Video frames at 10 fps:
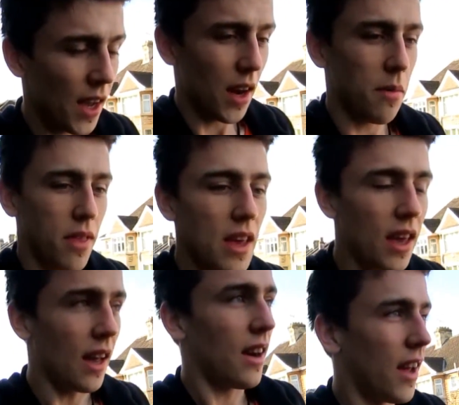And I'm
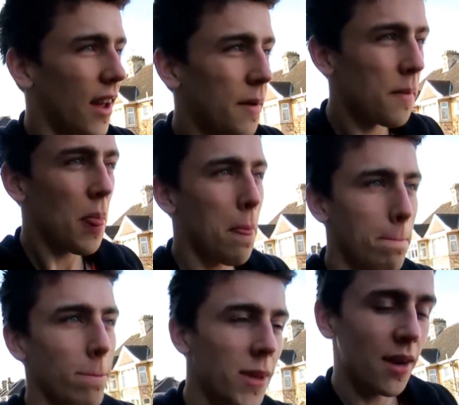thinking,
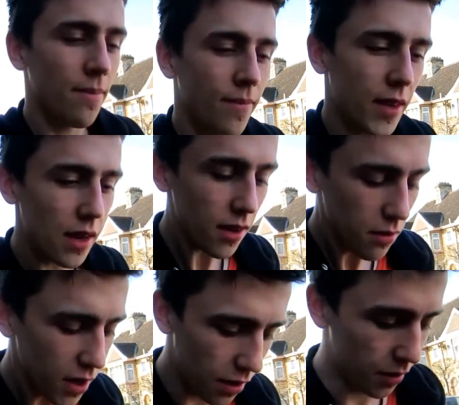I don't
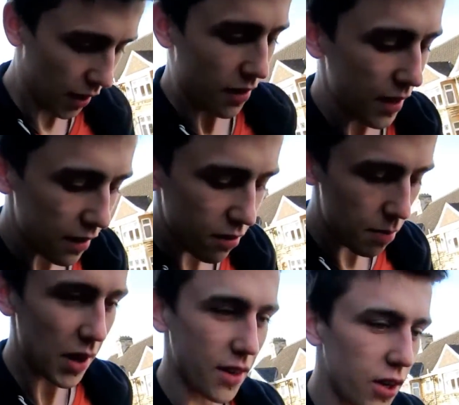know, I think they're a
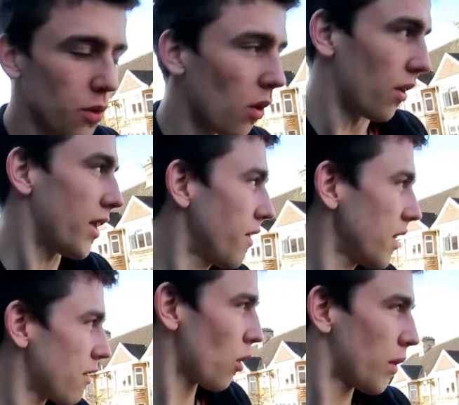bit too odd. I
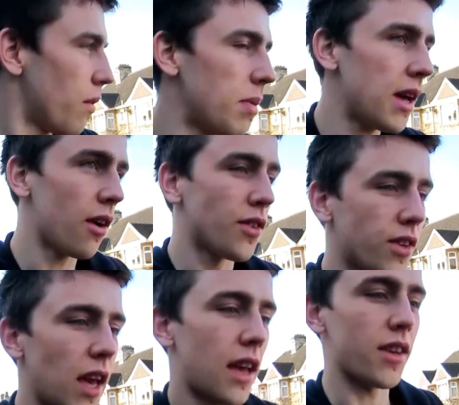think they're odd for being odd's
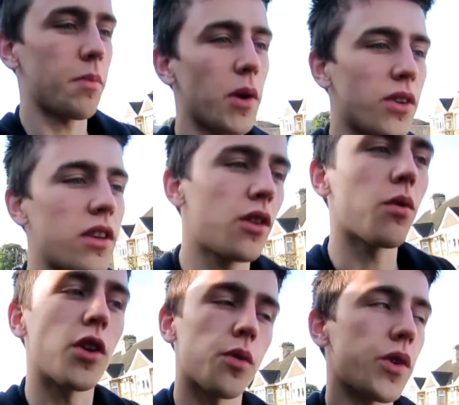sake, as opposed to the other
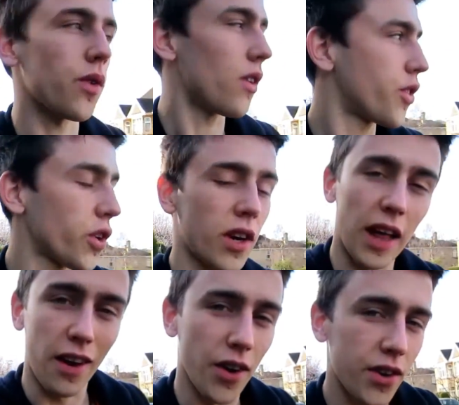ones, which are
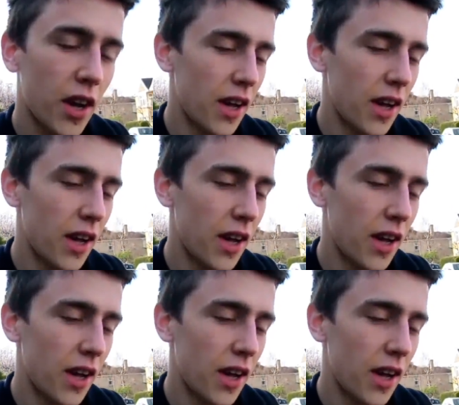subtly odd.